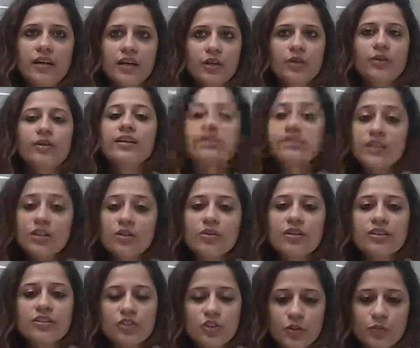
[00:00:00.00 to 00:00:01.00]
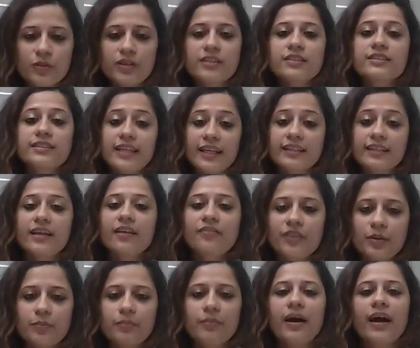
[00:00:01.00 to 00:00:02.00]
you listen to consumers, take their
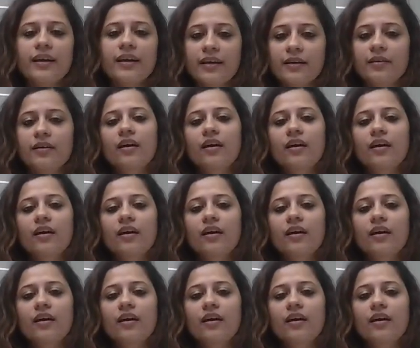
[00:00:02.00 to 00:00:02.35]
feedback,